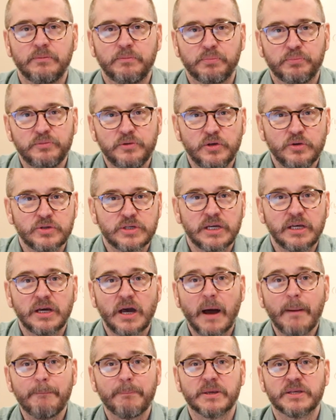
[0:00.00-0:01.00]
using
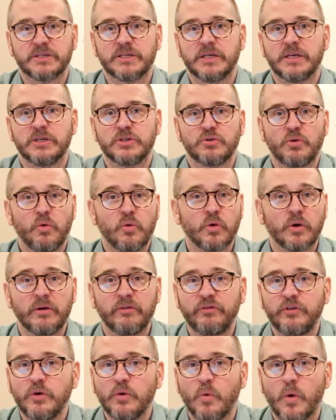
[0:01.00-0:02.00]
compasses, or
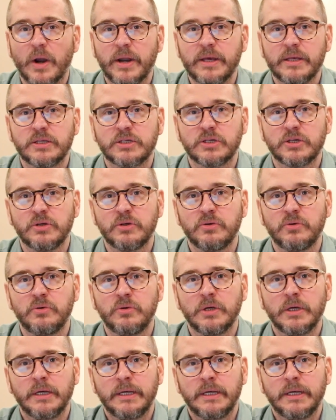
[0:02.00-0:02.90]
if you wanted to